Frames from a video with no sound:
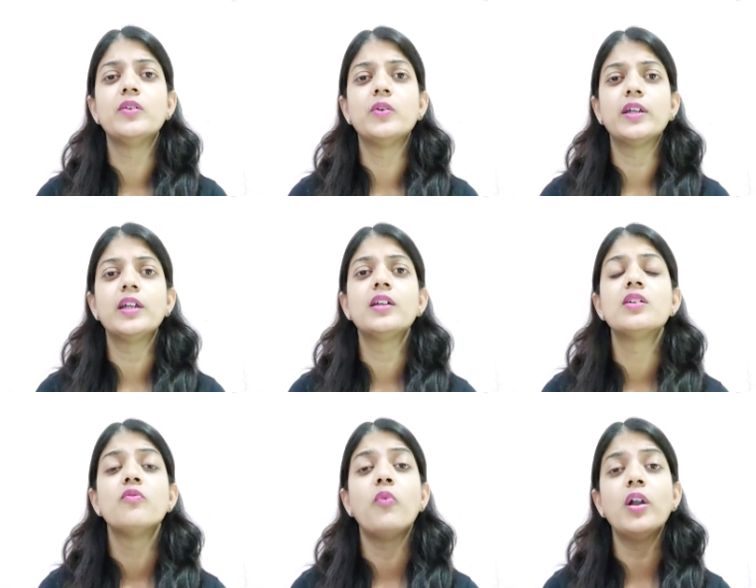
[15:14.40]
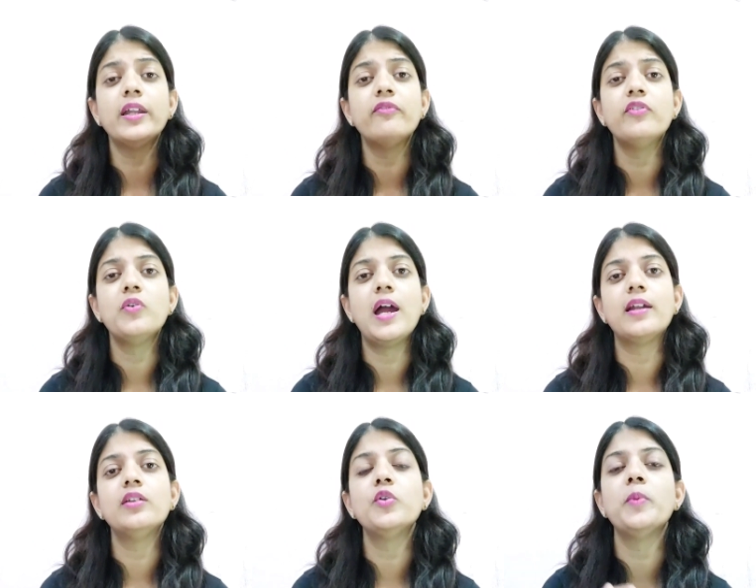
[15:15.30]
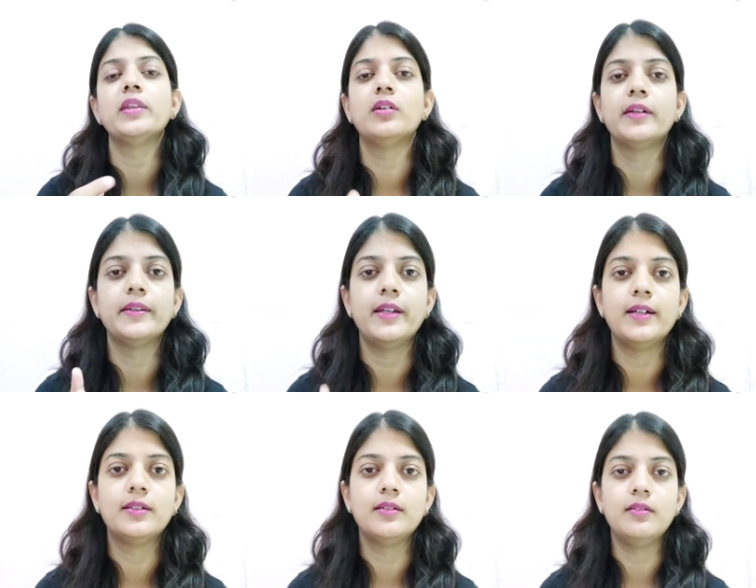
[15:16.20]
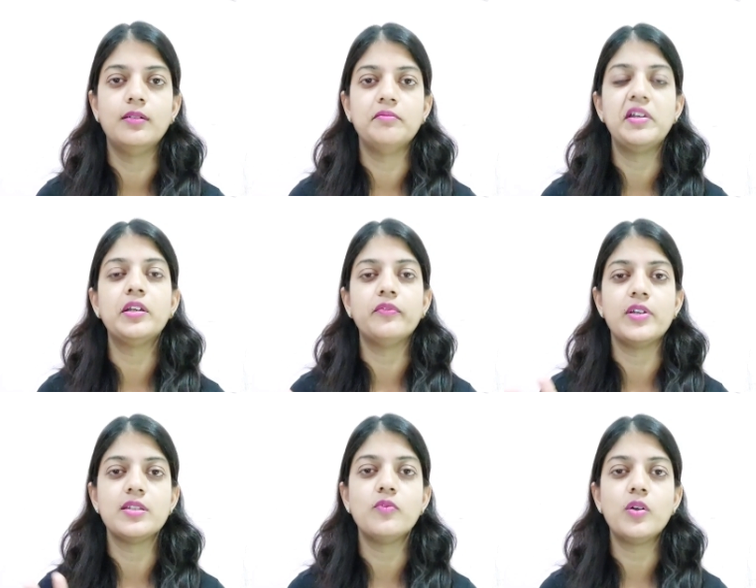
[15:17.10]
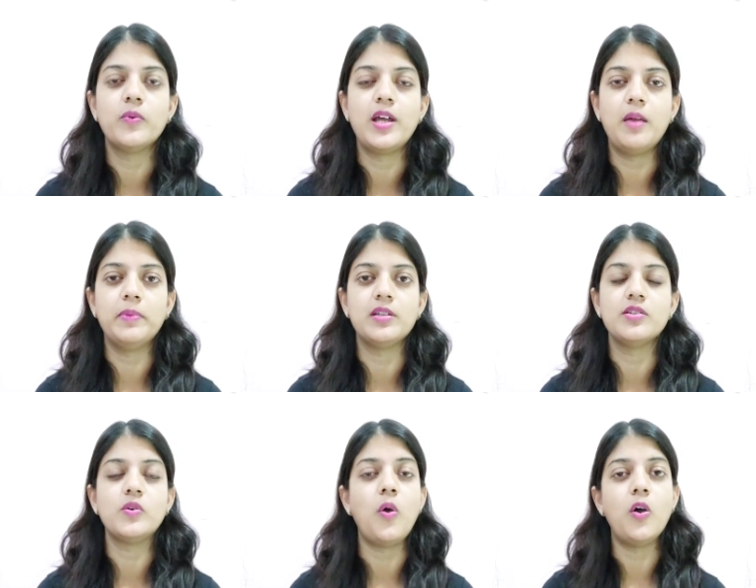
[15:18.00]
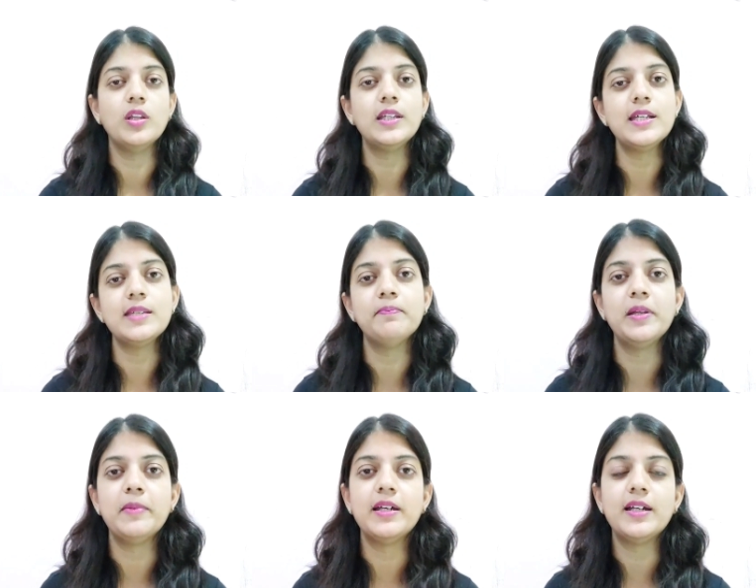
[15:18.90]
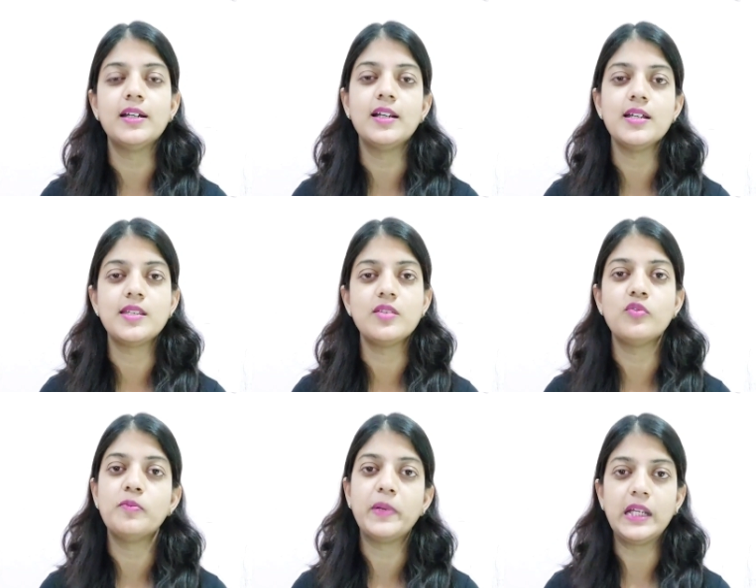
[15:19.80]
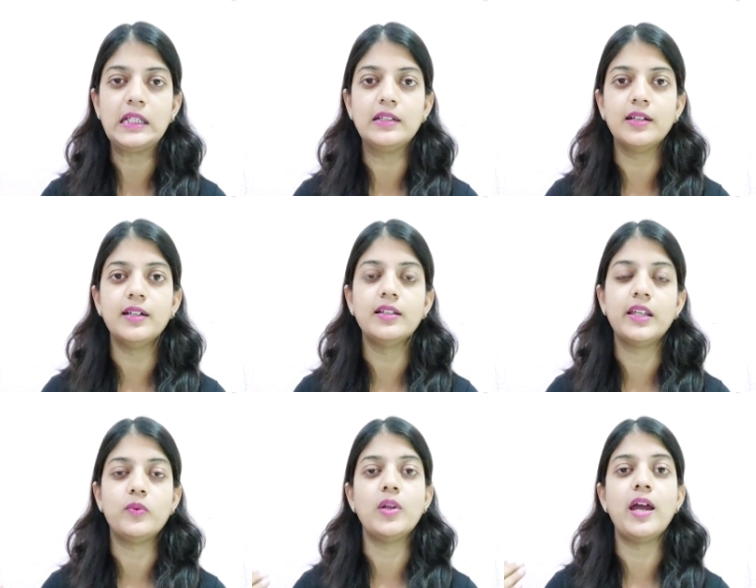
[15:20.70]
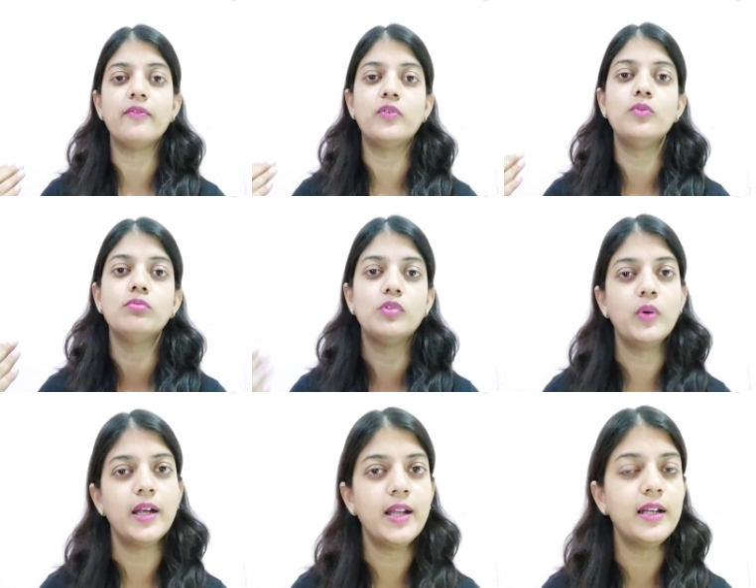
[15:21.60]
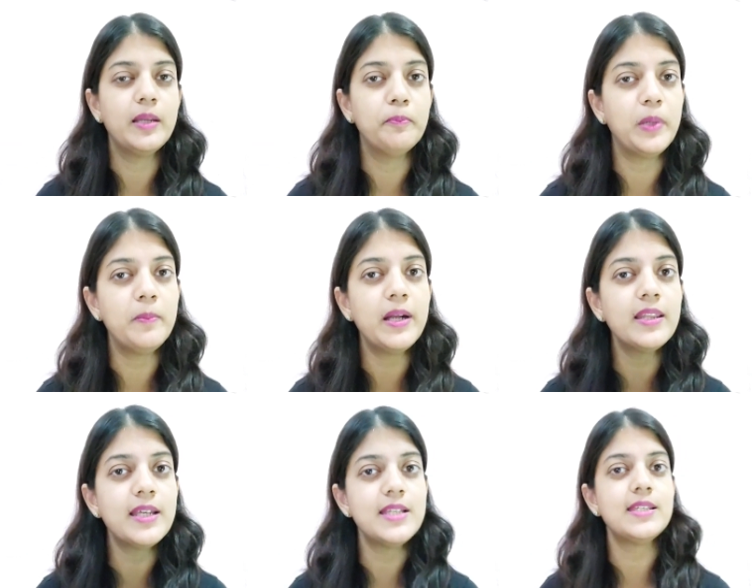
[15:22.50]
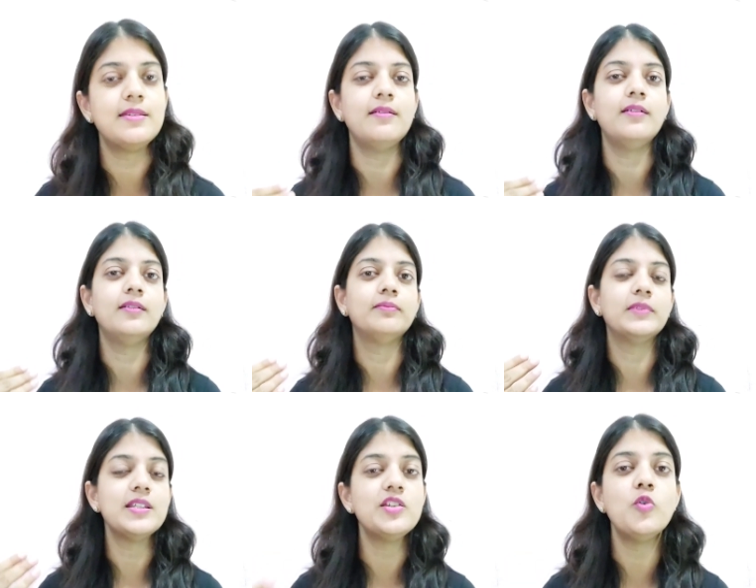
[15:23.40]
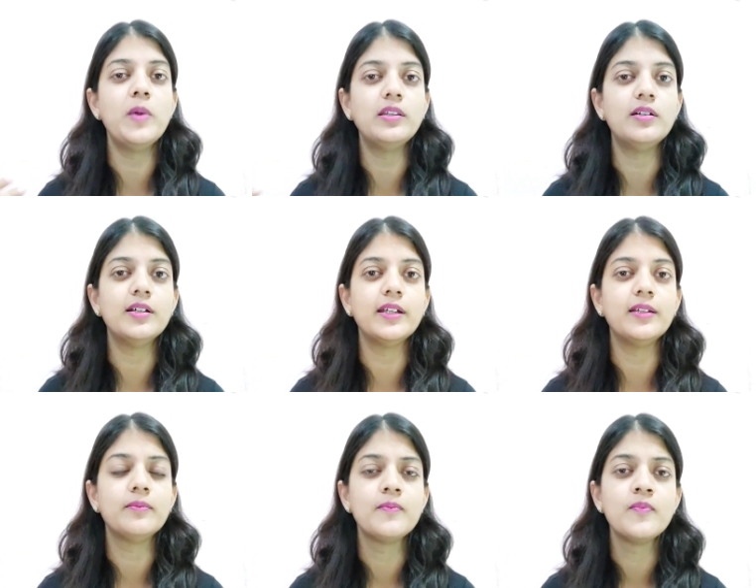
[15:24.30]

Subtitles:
okay. What if you add a new method in that interface? What would happen? So all these implemented classes would break, right? They would have to go ahead and implement this new method again.